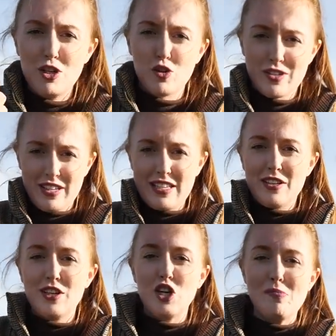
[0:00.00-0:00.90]
George just said there's
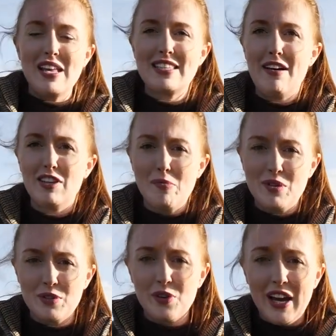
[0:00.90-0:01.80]
like 2 minutes left and I'm
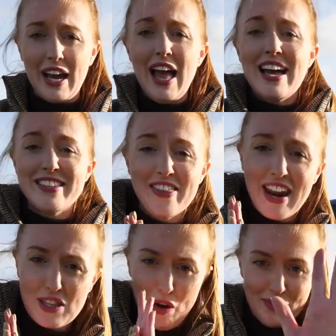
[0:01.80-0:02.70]
still talking. See you in the
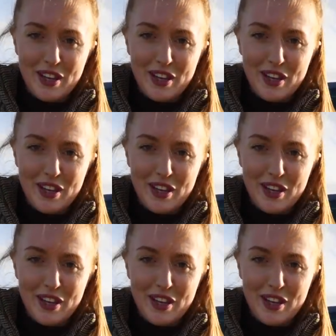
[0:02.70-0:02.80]
next one.